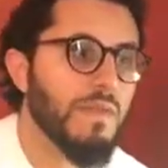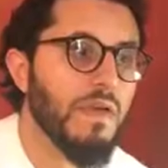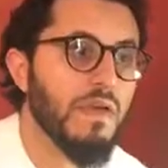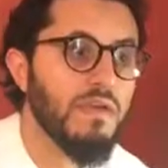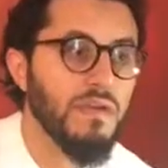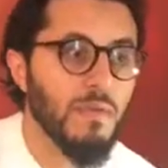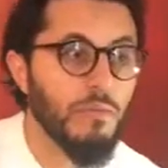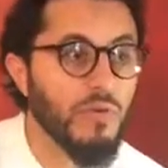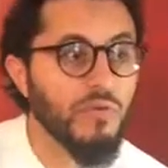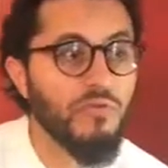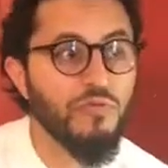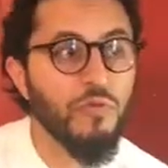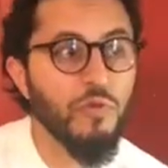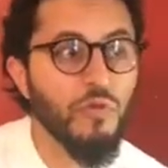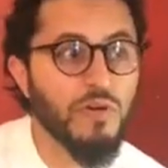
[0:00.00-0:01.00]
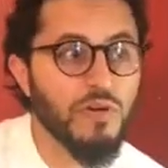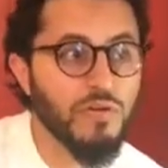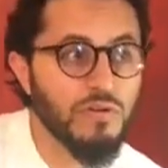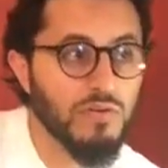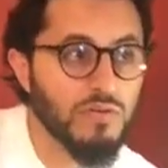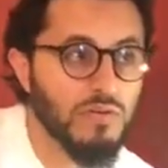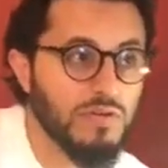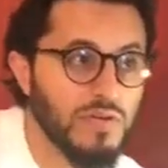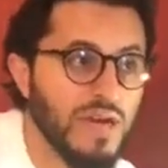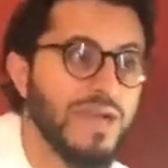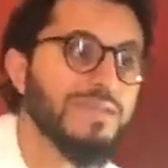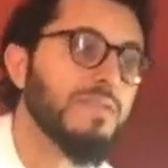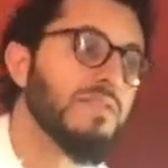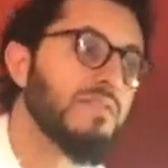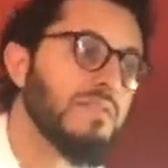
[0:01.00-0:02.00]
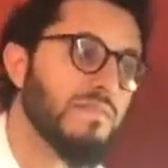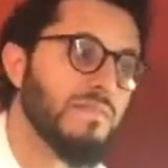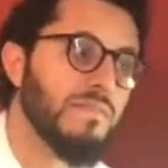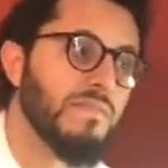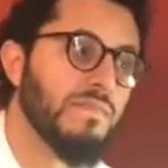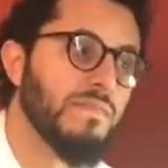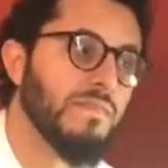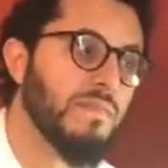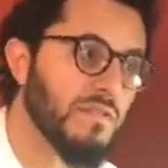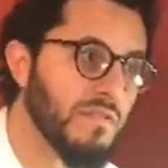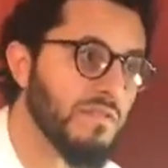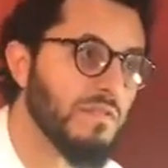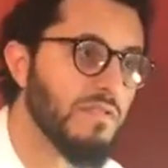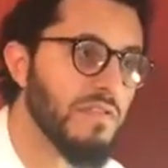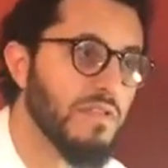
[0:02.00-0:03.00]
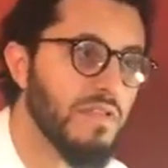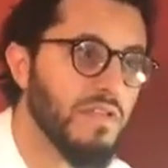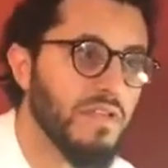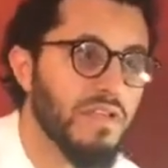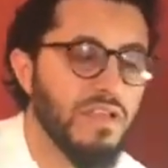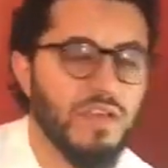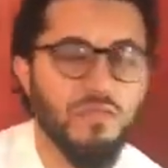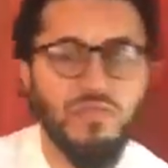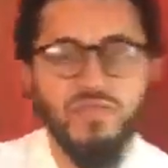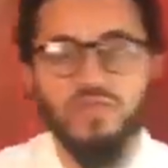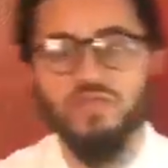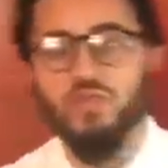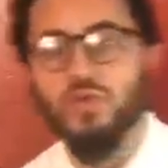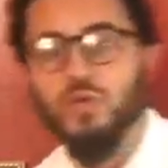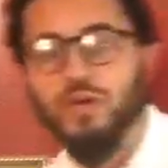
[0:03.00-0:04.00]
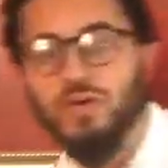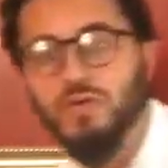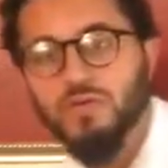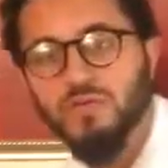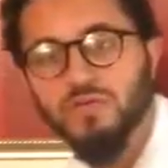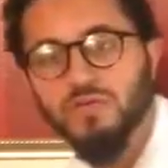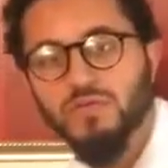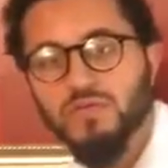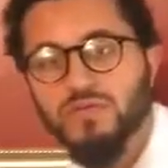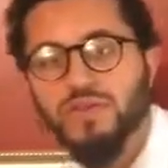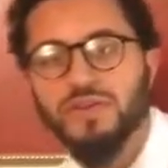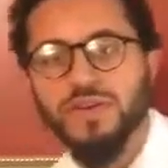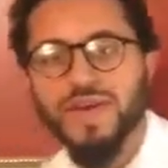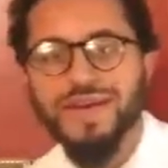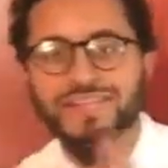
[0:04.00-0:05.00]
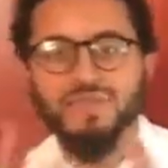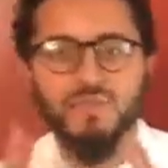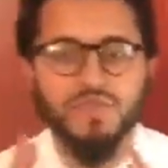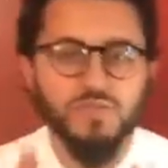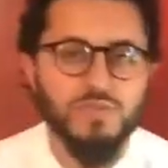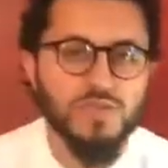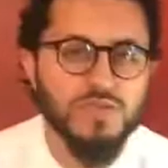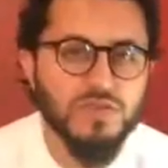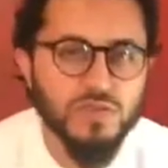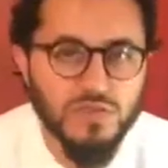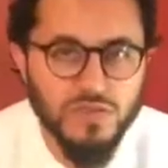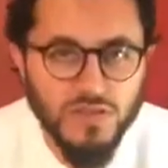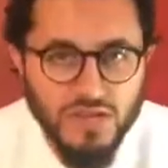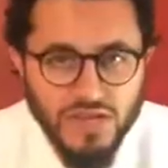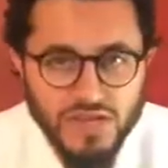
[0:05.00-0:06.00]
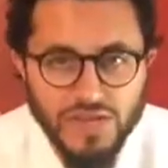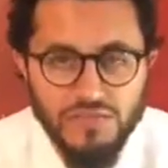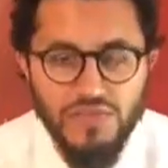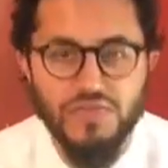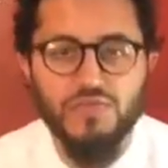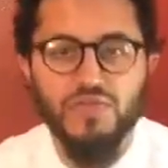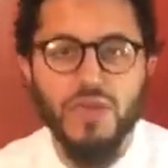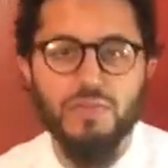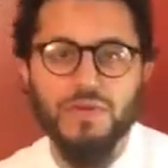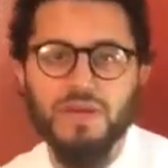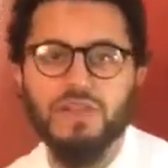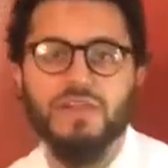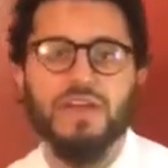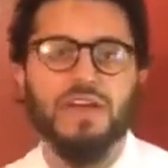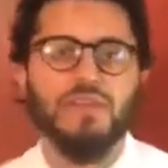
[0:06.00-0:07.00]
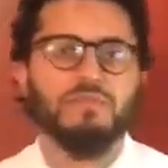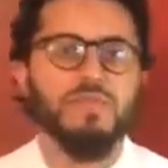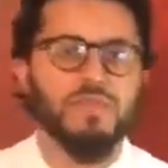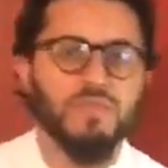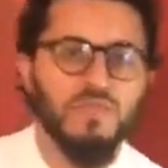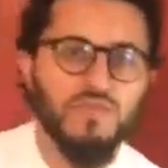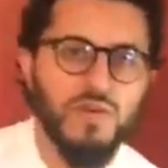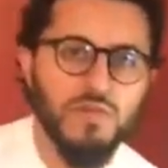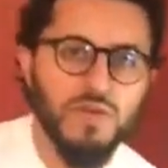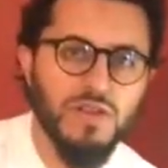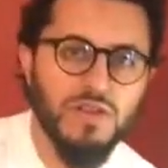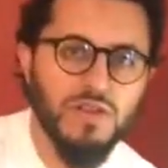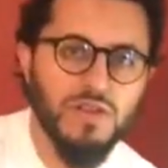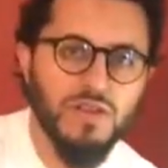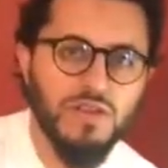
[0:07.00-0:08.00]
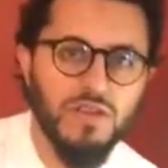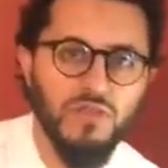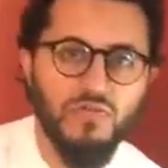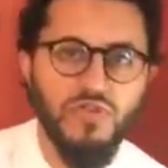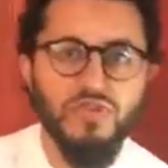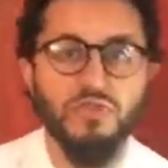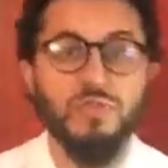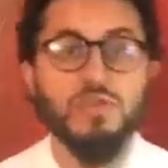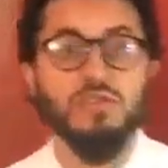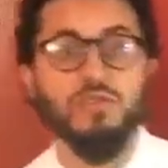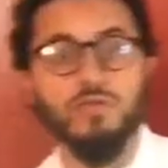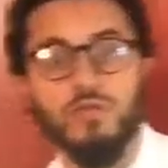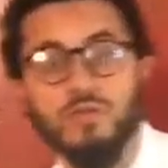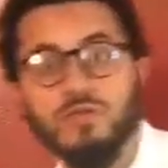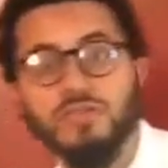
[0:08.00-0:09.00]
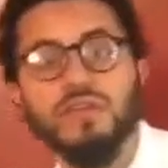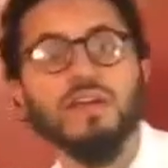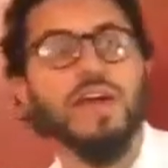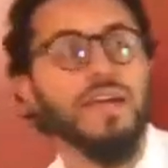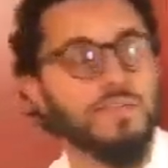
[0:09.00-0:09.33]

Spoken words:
Number 4, adad, plural. If it's dual, the nat must be dual. If it's feminine, the nat must be feminine. If it's majroor, the nat